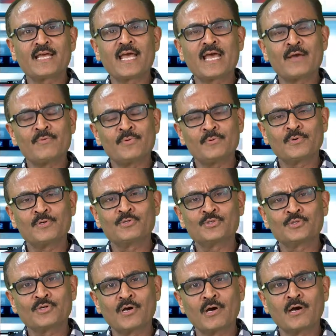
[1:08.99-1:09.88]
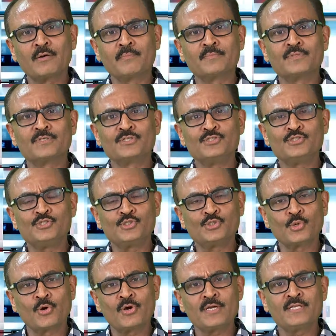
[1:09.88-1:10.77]
everyone to come
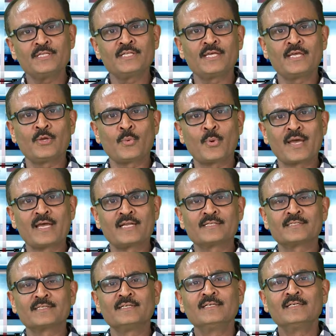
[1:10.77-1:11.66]
join the event